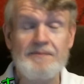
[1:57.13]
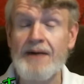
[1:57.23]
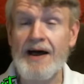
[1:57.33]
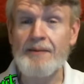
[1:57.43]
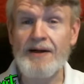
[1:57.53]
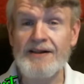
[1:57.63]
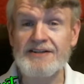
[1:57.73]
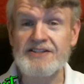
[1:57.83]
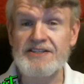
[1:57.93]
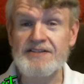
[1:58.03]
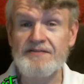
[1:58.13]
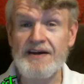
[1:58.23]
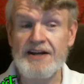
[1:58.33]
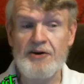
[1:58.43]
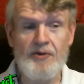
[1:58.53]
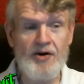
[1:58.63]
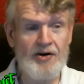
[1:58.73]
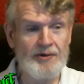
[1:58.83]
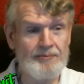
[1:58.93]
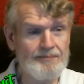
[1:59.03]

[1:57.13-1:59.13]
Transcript: My apologies if I did it wrong